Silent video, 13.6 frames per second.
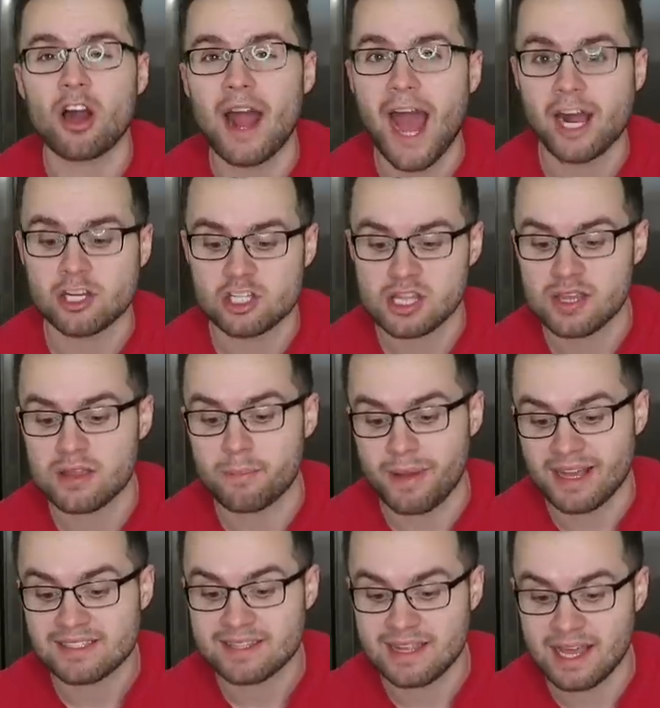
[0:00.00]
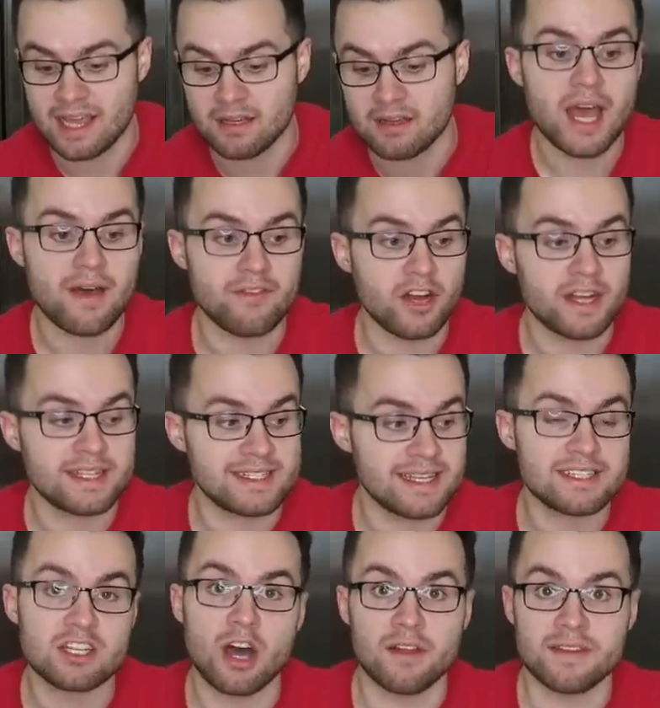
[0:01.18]
are actually the best thing to ever
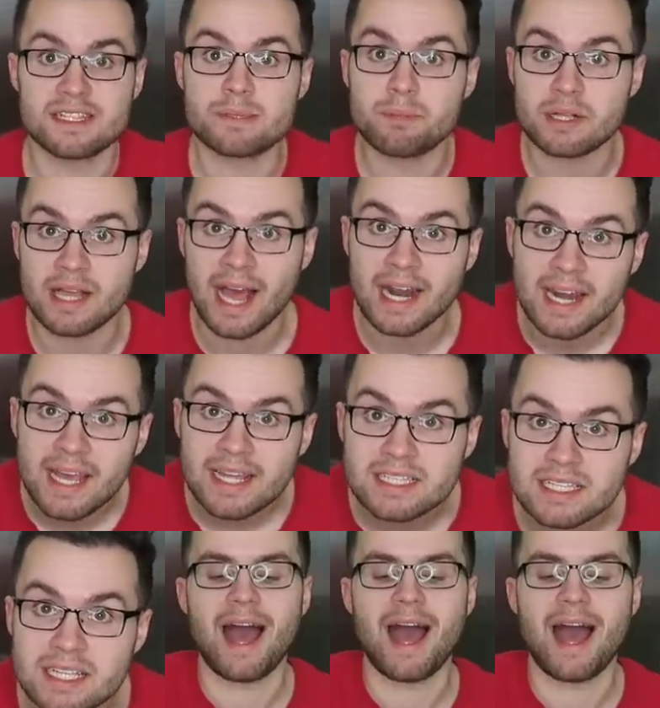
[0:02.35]
exist on this planet.